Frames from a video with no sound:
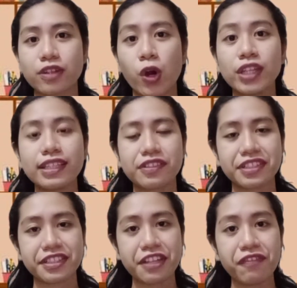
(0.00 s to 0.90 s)
on the
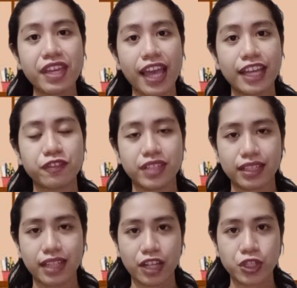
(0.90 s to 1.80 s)
receiving end of
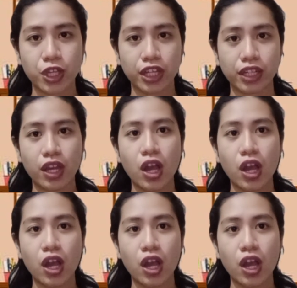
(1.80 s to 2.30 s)
that action.